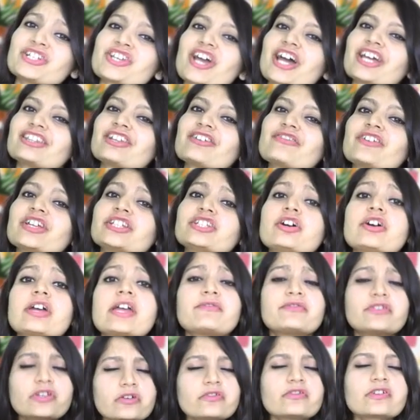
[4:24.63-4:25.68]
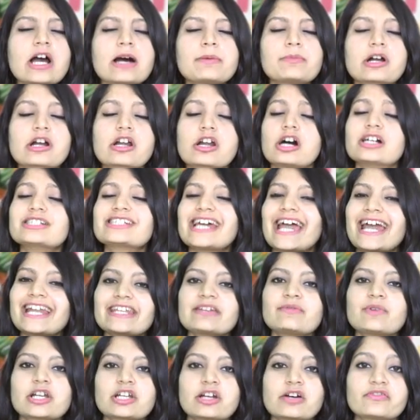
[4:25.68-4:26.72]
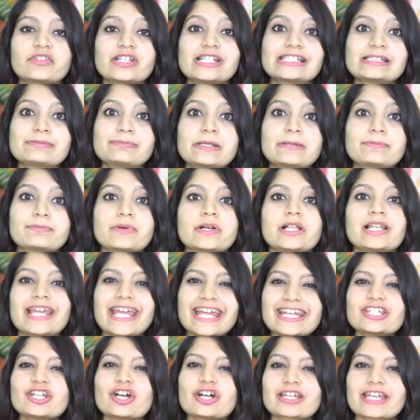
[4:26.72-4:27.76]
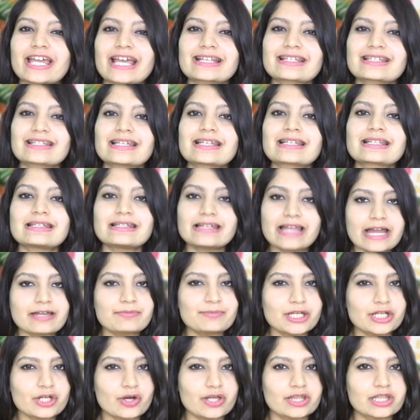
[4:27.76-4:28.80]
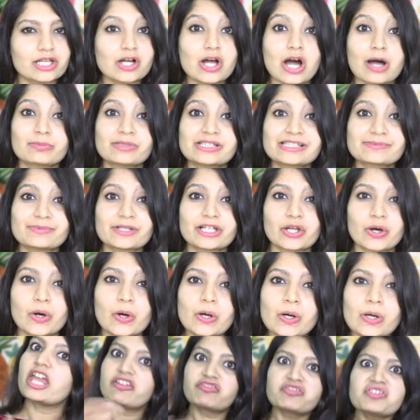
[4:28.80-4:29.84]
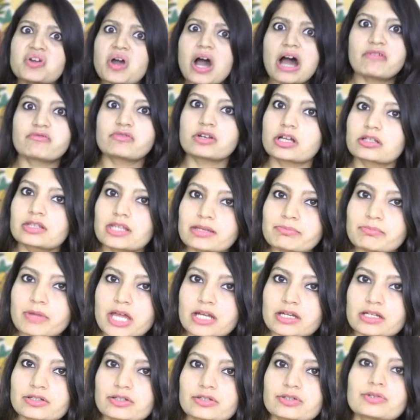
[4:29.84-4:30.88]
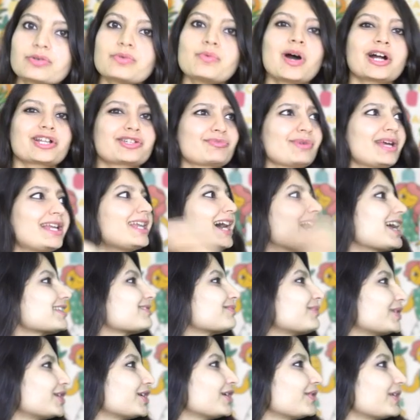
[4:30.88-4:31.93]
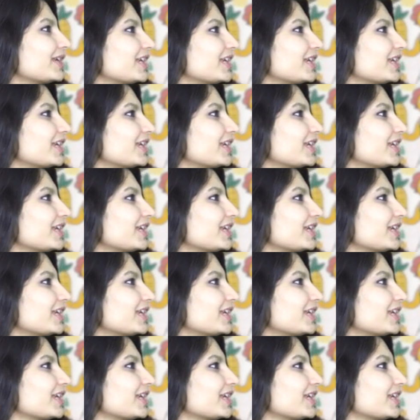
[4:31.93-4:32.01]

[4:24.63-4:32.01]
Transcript: enjoyed the video. If you've come across any one of these people in your guest list, let me know in the comments below. If you have nothing better to do, watch my last video